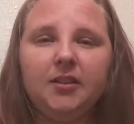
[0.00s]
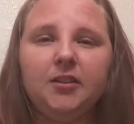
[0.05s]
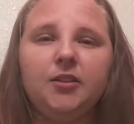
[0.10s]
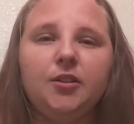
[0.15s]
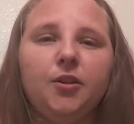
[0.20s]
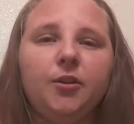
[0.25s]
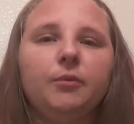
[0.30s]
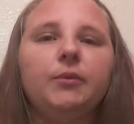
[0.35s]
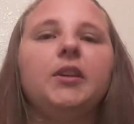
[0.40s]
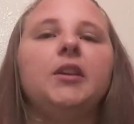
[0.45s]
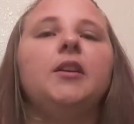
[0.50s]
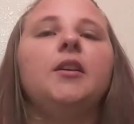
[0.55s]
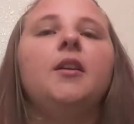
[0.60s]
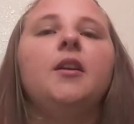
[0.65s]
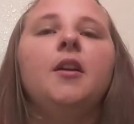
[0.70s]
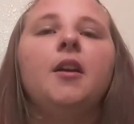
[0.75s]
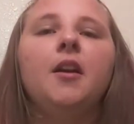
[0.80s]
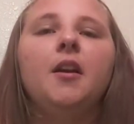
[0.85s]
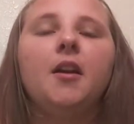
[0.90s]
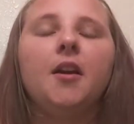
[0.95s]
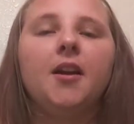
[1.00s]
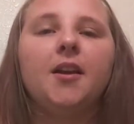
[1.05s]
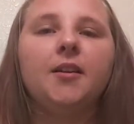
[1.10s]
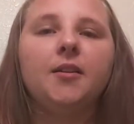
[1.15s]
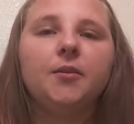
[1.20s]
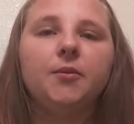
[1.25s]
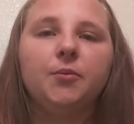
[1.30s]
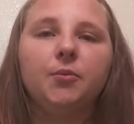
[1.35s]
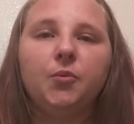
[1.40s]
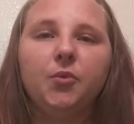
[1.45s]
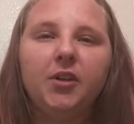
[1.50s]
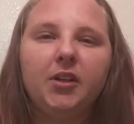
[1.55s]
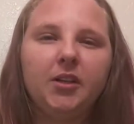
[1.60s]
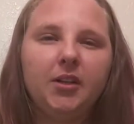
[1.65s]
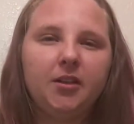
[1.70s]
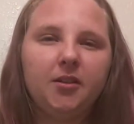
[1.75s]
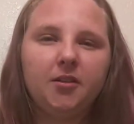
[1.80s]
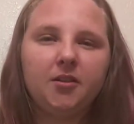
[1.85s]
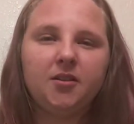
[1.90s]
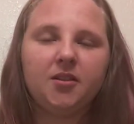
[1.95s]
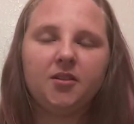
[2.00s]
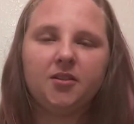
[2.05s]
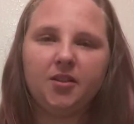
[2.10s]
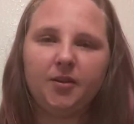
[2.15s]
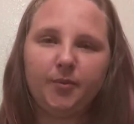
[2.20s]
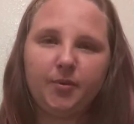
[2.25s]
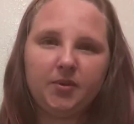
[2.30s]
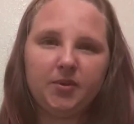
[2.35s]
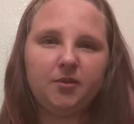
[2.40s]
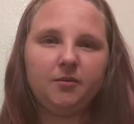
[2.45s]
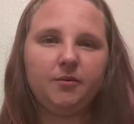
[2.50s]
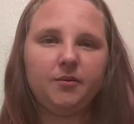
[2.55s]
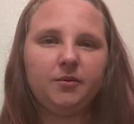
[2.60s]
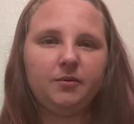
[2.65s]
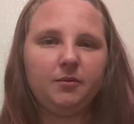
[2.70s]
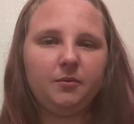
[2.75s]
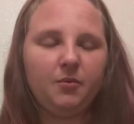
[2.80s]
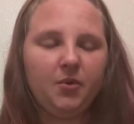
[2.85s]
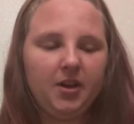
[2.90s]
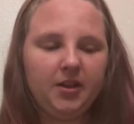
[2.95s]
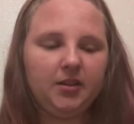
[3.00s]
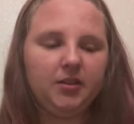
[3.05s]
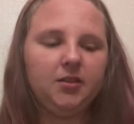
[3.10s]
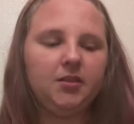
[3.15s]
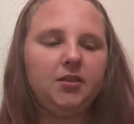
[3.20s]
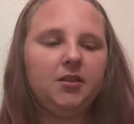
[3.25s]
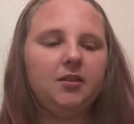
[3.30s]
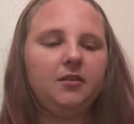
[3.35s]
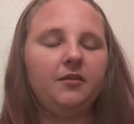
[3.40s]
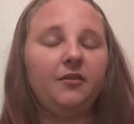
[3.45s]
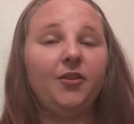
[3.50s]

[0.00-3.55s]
They told me what intussusception was.